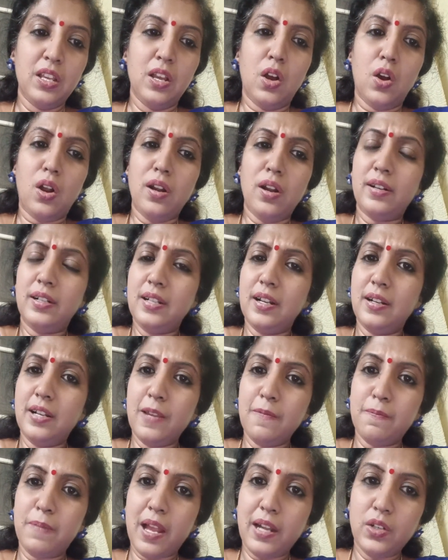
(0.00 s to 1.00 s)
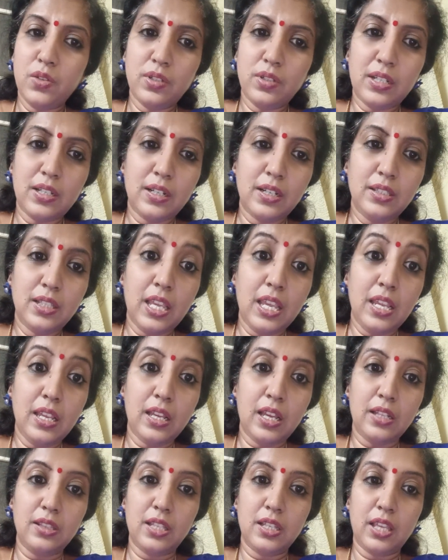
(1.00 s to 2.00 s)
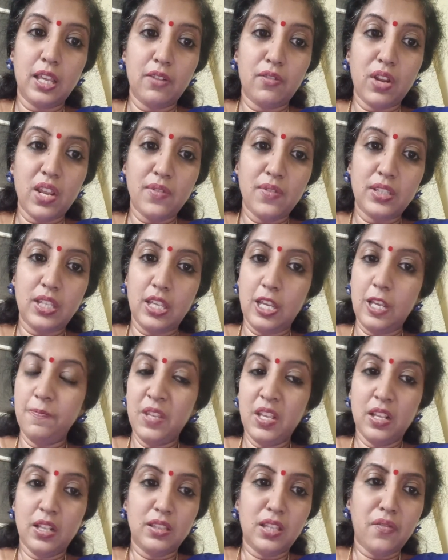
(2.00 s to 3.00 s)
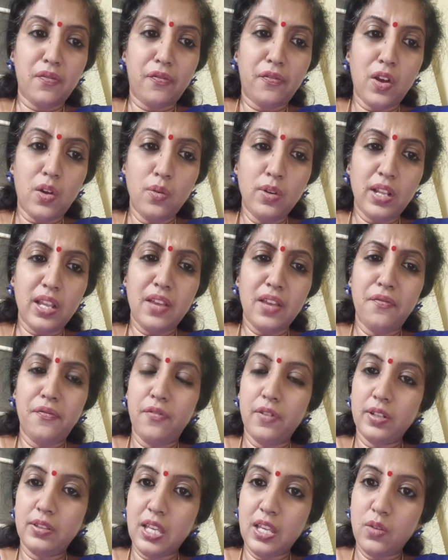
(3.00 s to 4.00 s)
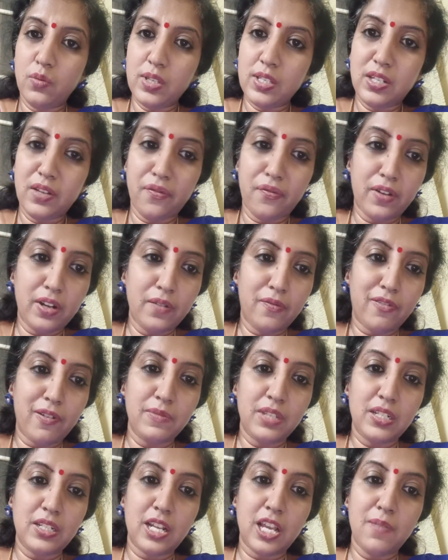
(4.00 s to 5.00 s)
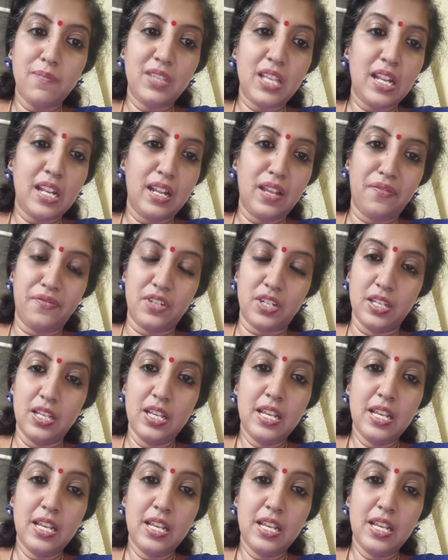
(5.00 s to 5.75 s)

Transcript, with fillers: On returning back to earth, King and the Revati, they found everything was different from the time they left.